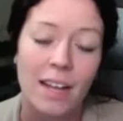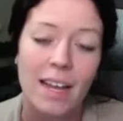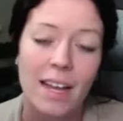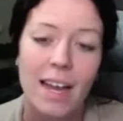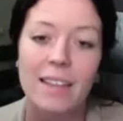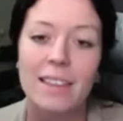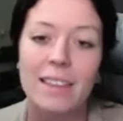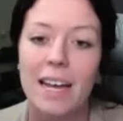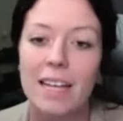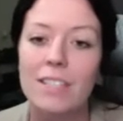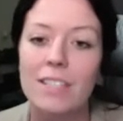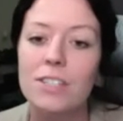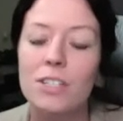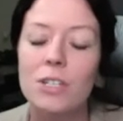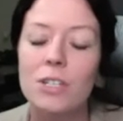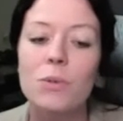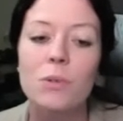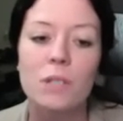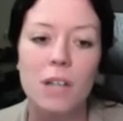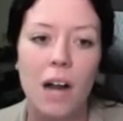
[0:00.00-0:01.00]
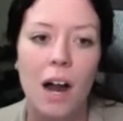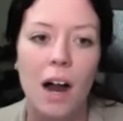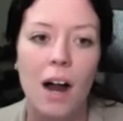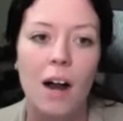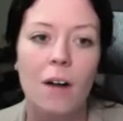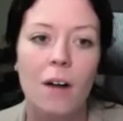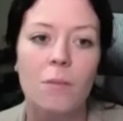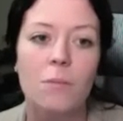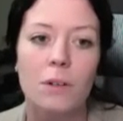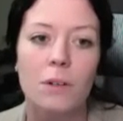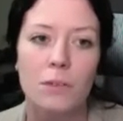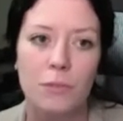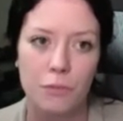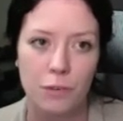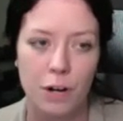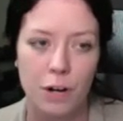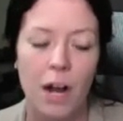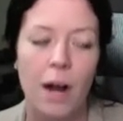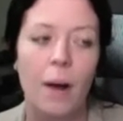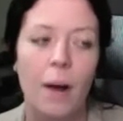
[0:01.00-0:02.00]
Unless you come
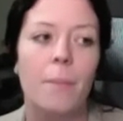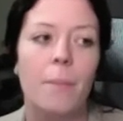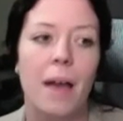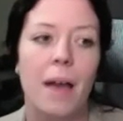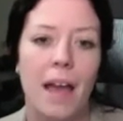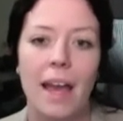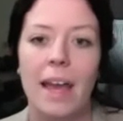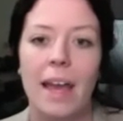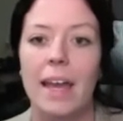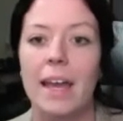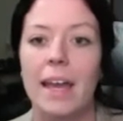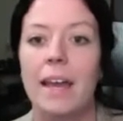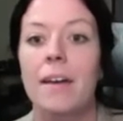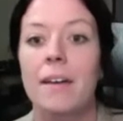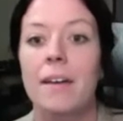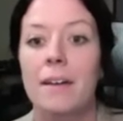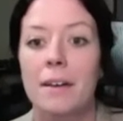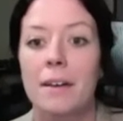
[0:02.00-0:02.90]
from a